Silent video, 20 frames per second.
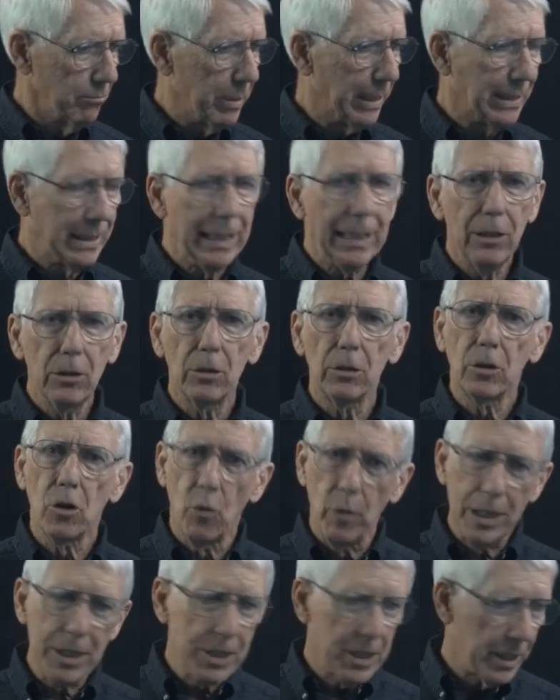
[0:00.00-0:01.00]
big deal,
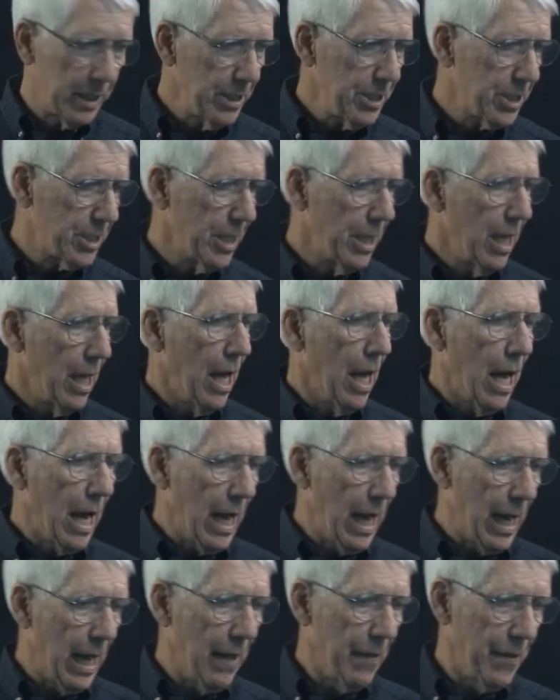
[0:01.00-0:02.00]
coincidence.
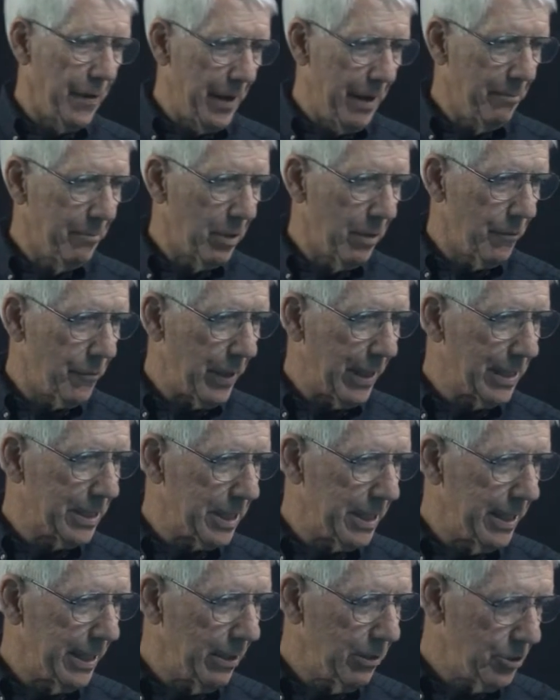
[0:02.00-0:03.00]
Uh, the number of things
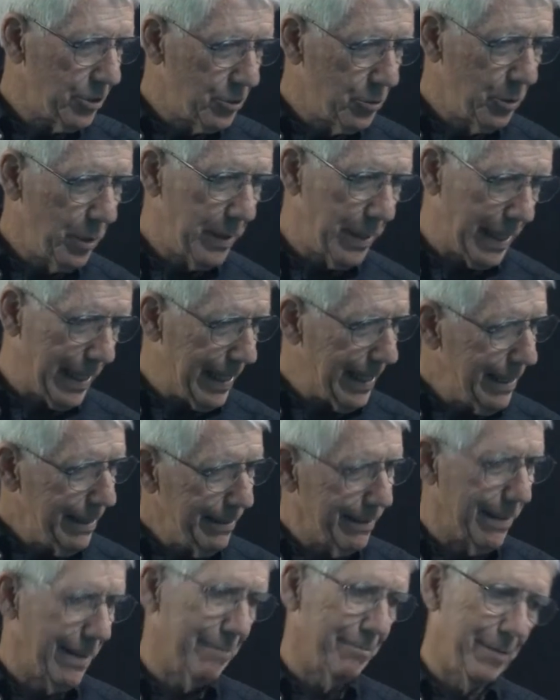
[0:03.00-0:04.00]
in here is two to the n.
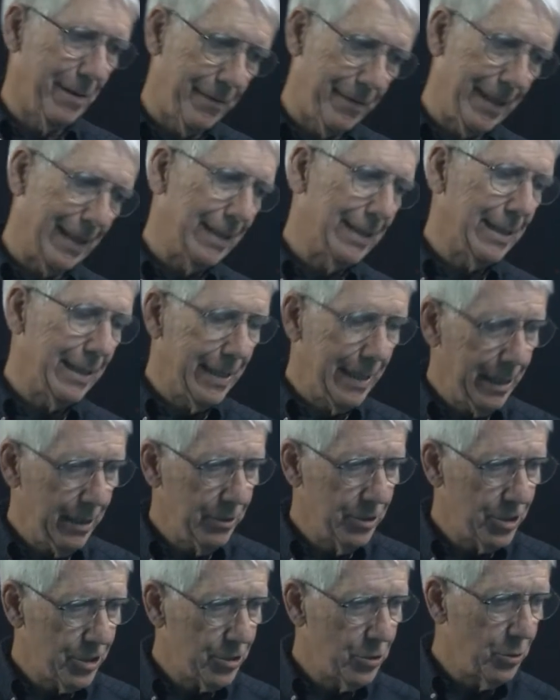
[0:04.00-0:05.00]
The number of things in here
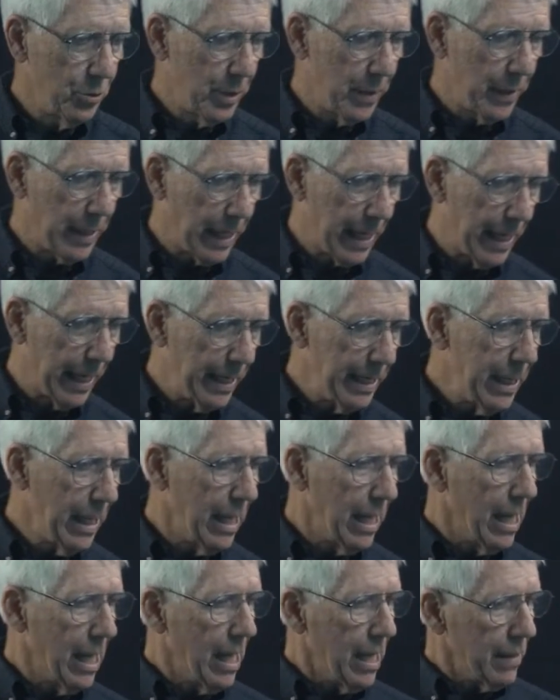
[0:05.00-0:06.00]
is two to the n.
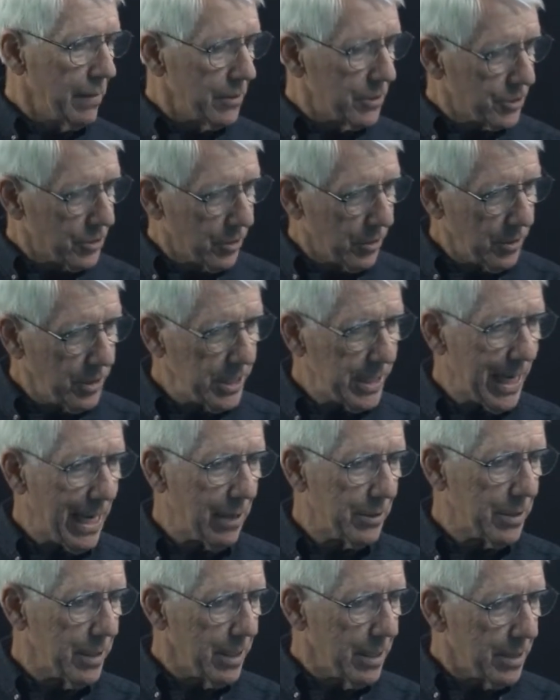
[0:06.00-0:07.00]
This turns
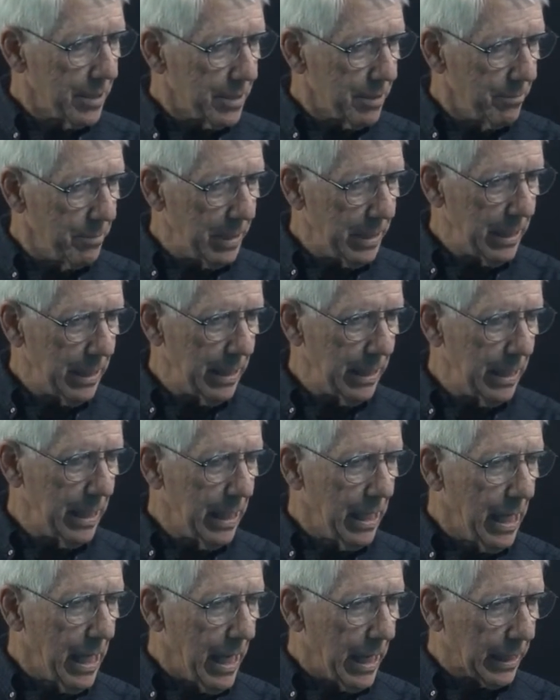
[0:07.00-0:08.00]
out to be
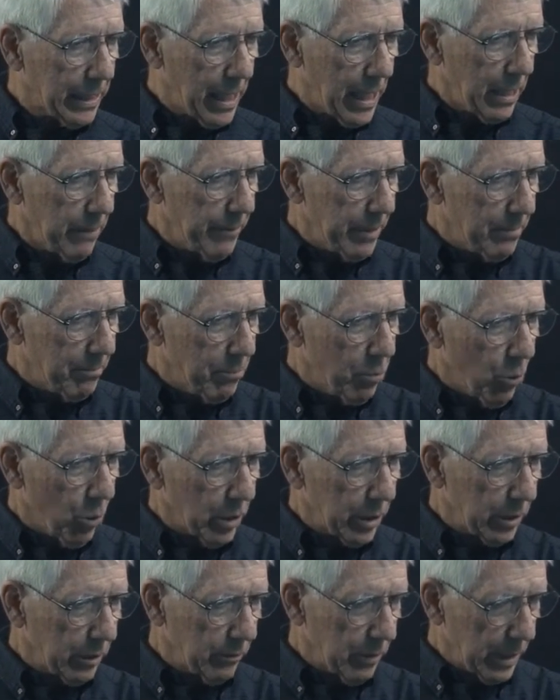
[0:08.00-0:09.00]
a kind of an
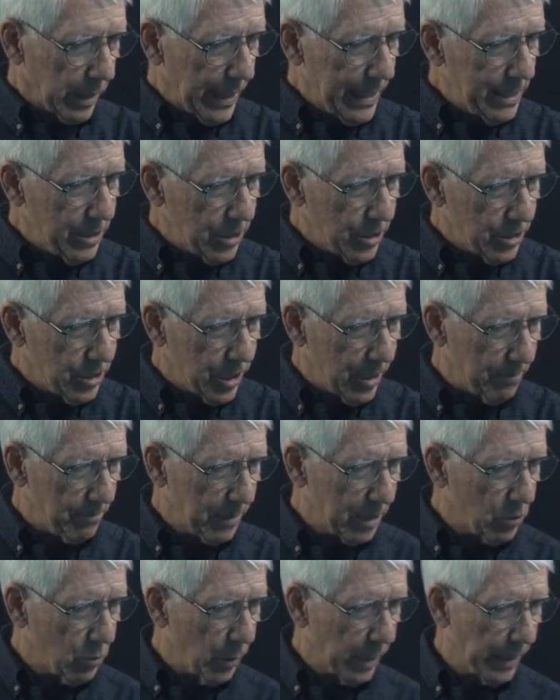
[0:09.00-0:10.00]
important relationship
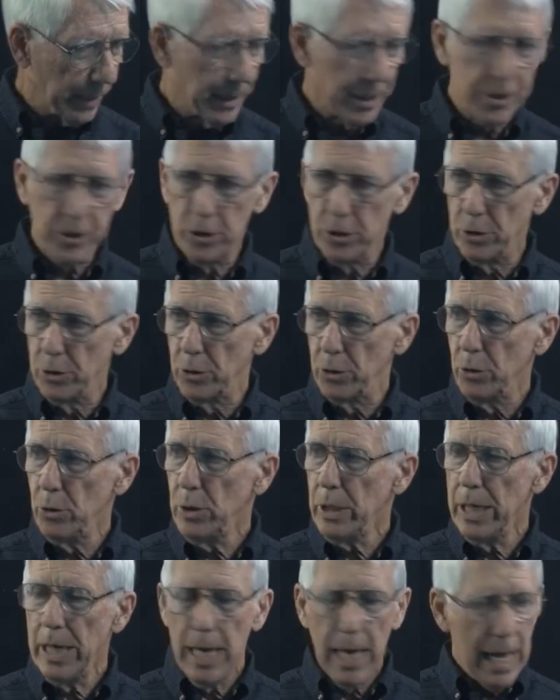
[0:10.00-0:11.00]
between the
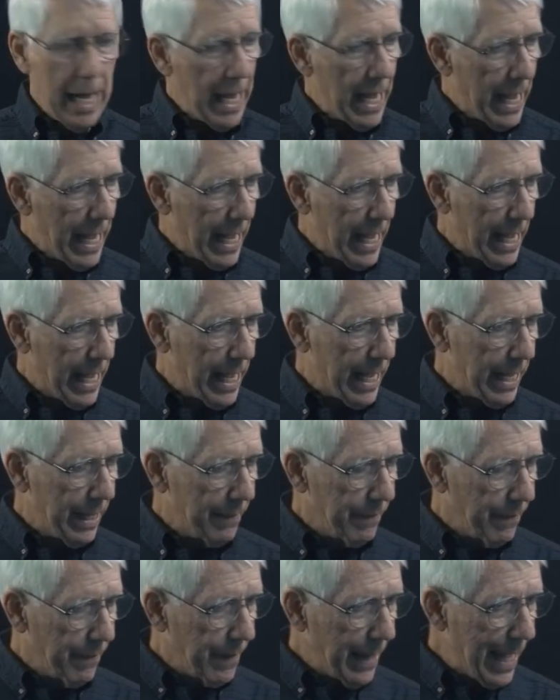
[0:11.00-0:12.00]
two, uh,
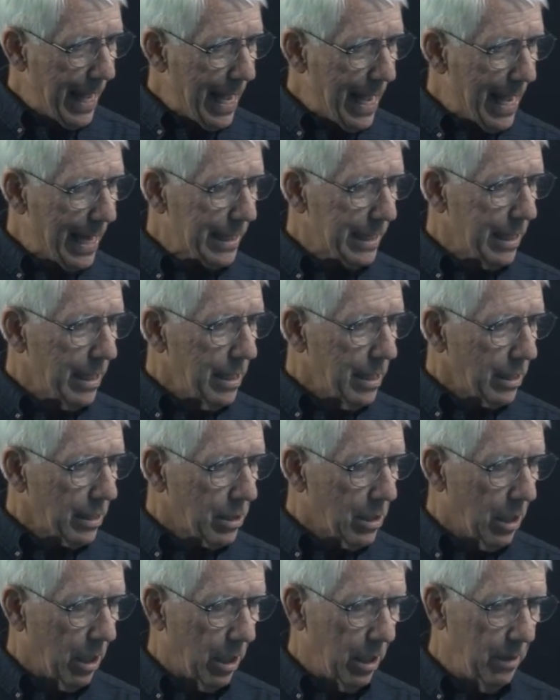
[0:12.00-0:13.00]
and that
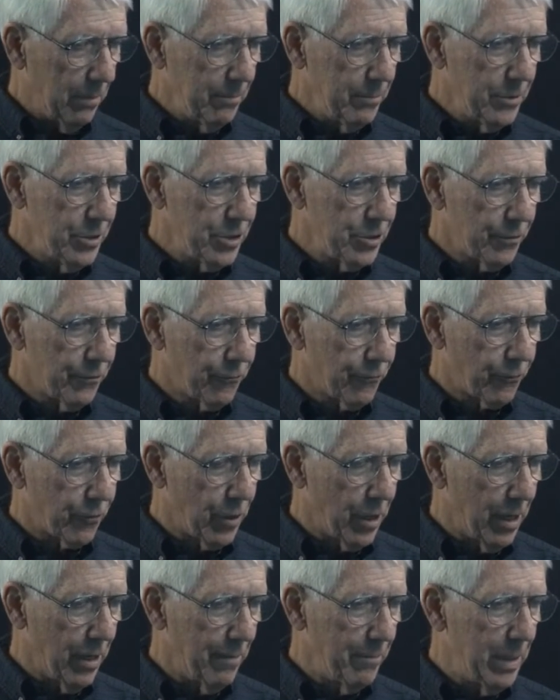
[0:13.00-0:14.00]
comes
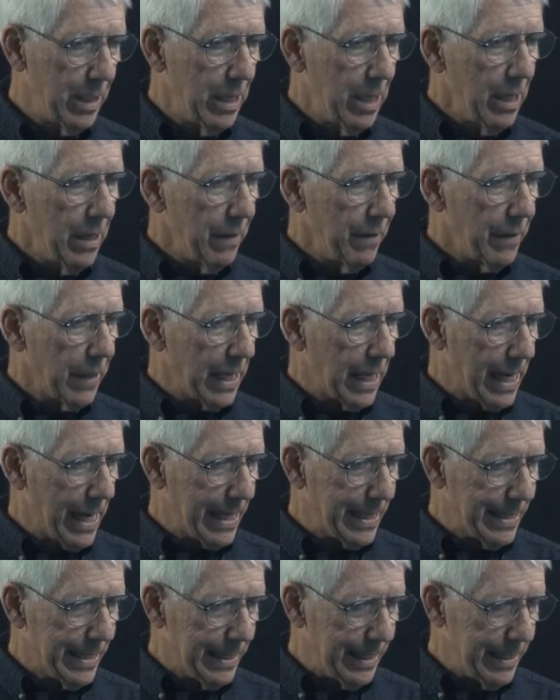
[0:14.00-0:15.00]
from the
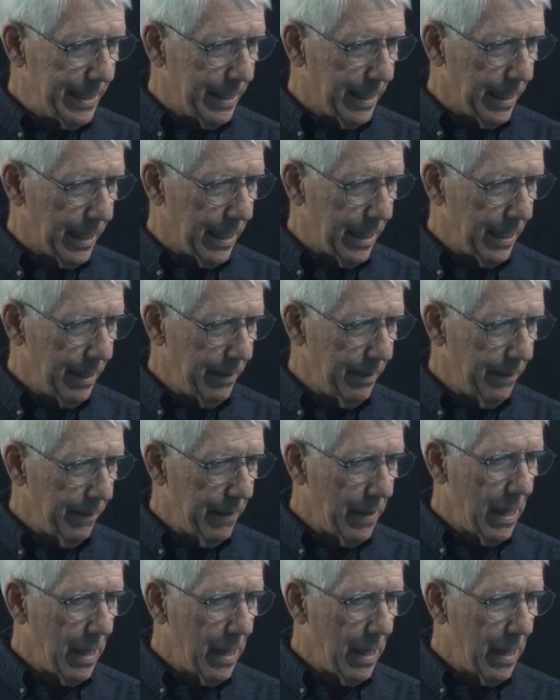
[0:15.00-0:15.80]
idea